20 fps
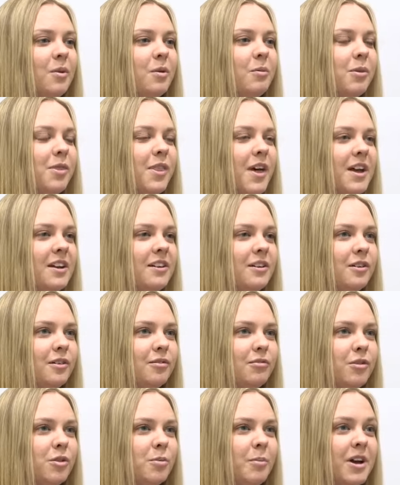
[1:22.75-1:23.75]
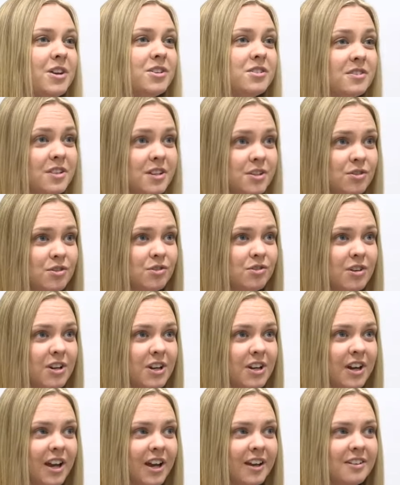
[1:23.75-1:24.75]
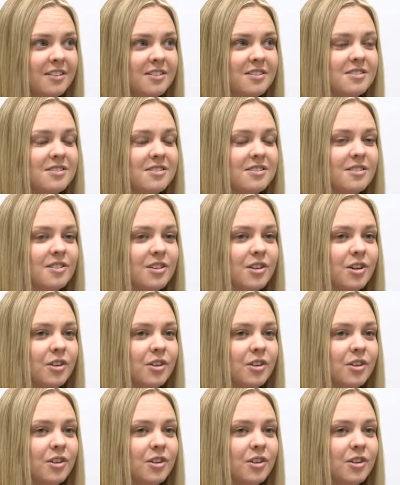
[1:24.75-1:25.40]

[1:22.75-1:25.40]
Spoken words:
We would then look through the patient's history and